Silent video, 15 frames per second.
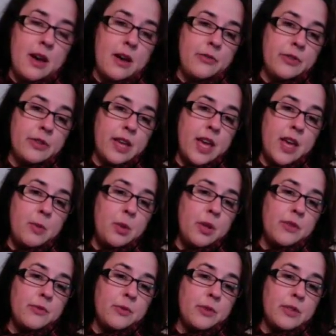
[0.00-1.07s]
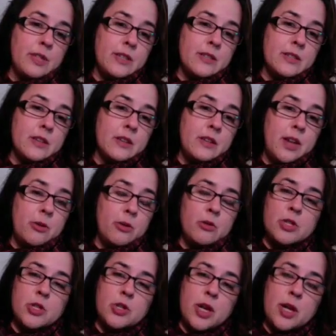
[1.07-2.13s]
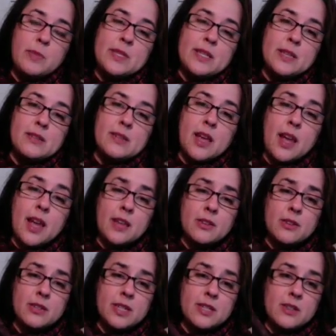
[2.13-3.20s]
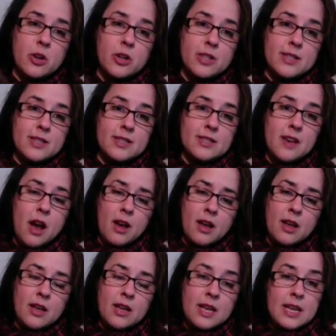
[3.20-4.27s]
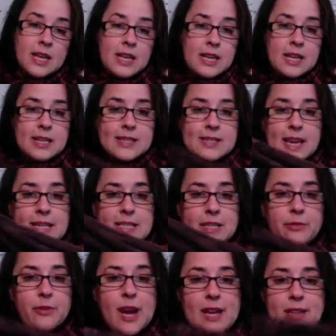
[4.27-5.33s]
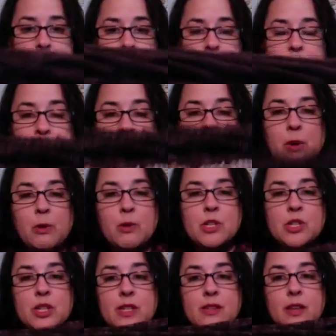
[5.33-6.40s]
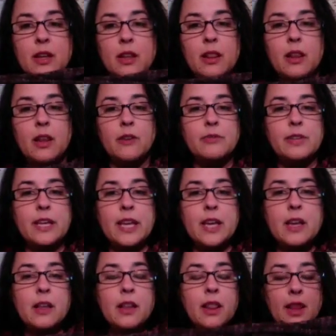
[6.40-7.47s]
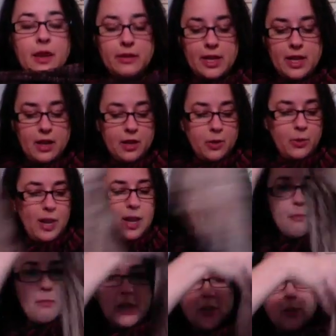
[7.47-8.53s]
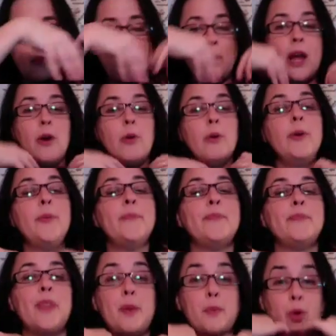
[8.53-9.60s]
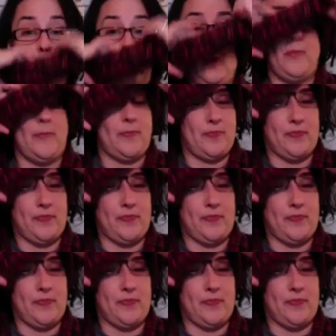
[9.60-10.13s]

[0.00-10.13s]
for the cable and for these narrow stripes is Hazelnut's Artisan Sock, Sassafras, which is a lovely, lovely colorway, much more brown than purple.